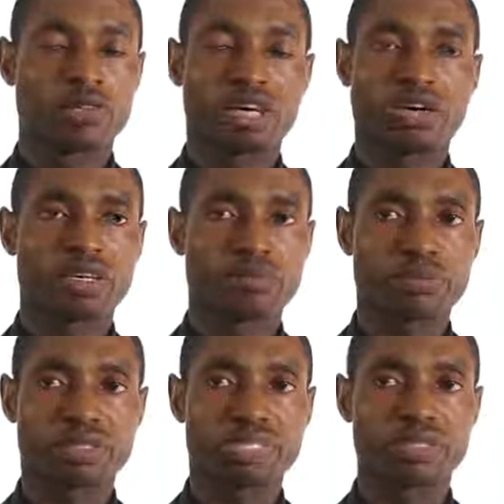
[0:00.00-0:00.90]

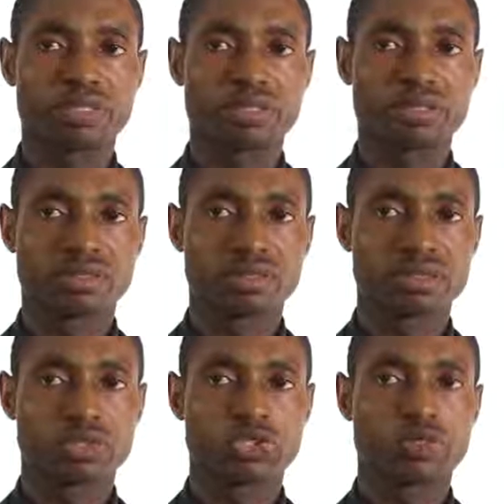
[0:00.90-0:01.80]
Overcurrent protection
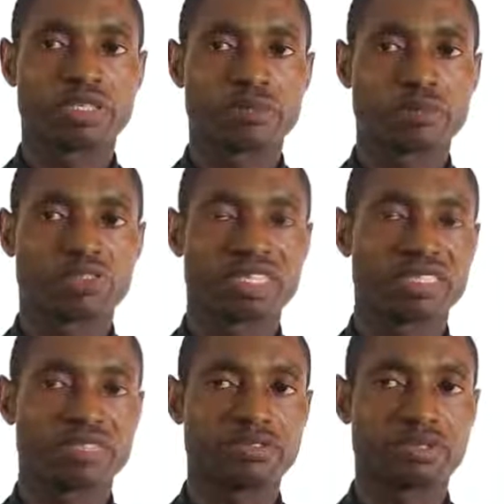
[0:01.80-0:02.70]
should be
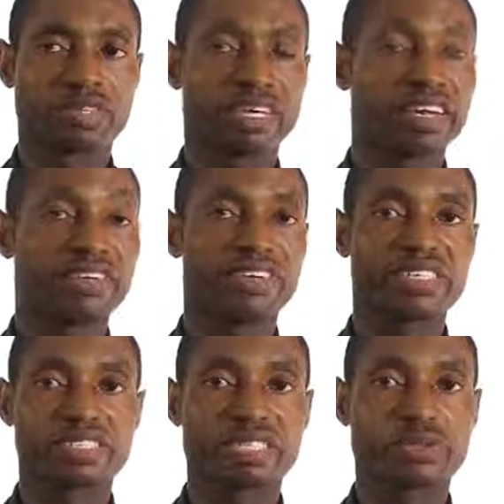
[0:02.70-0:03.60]
provided for
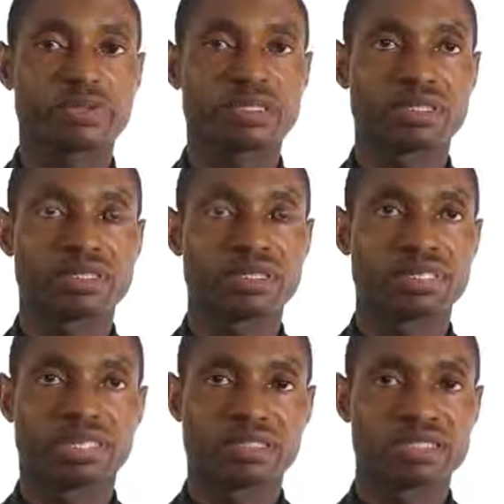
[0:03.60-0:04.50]
every circuit
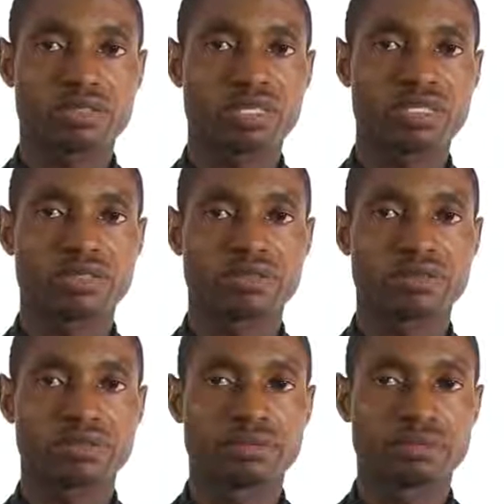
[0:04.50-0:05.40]
in
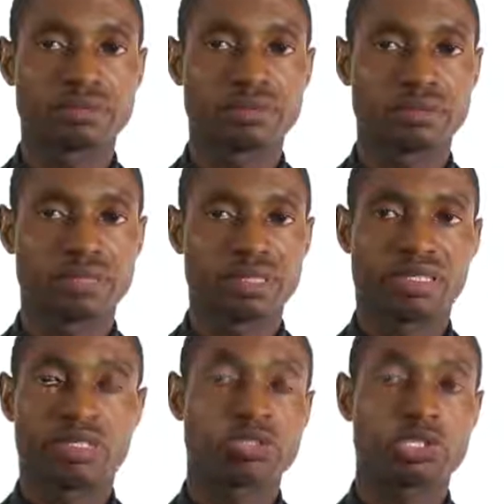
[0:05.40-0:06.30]
installation.
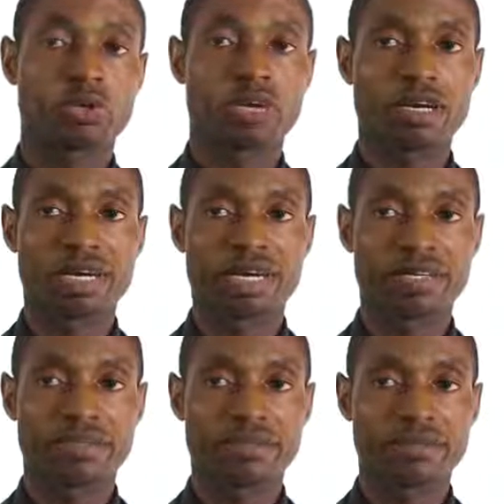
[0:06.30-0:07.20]
In a situation
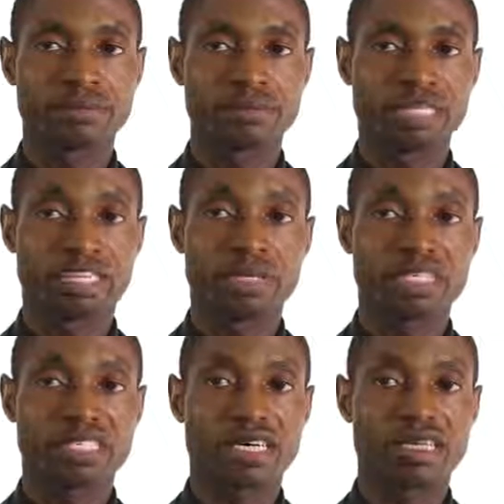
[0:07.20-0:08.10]
whereby a
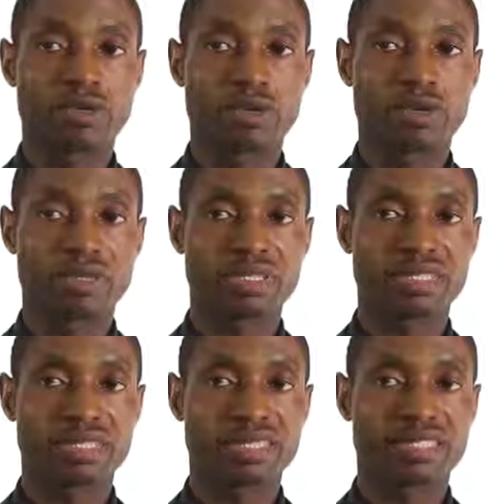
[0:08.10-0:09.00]
metal work
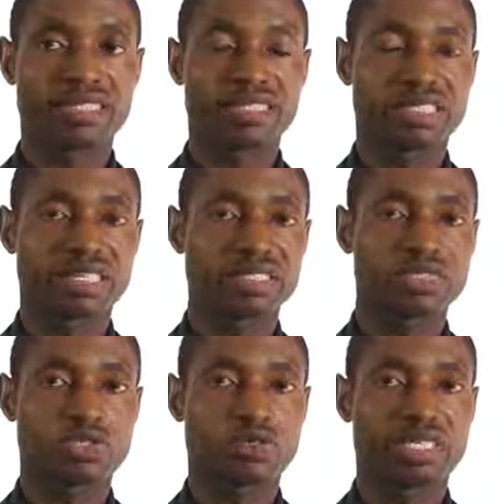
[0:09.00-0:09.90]
has a
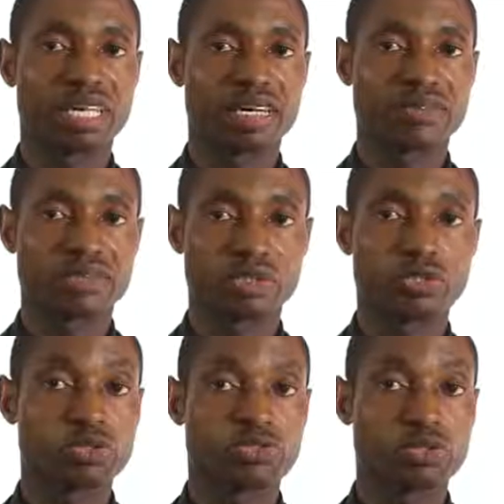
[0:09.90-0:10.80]
chance to be live
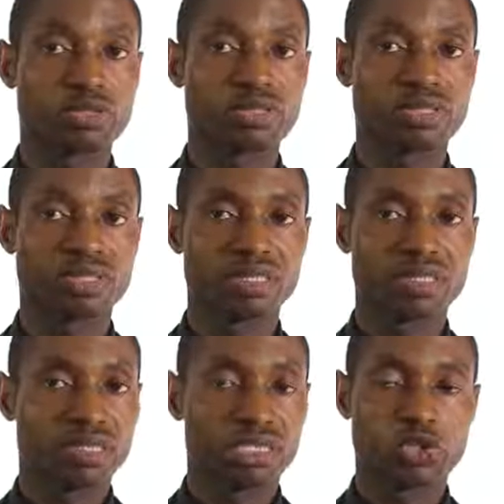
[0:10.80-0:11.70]
due to fault,
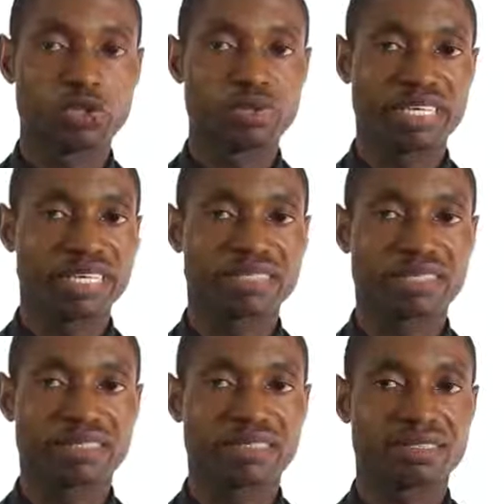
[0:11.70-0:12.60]
it should be
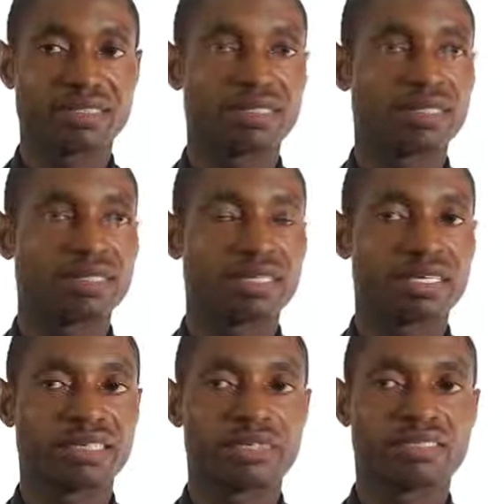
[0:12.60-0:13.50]
earthed,
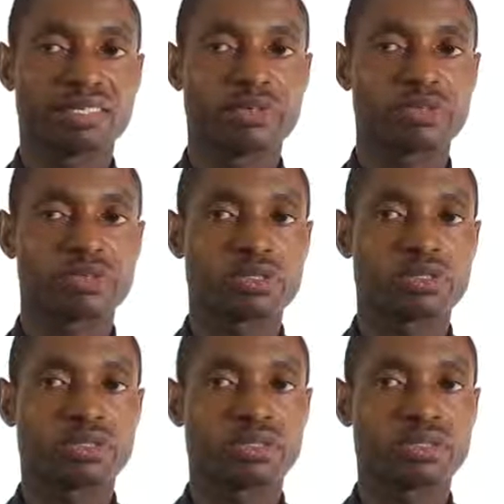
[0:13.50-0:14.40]
and the circuit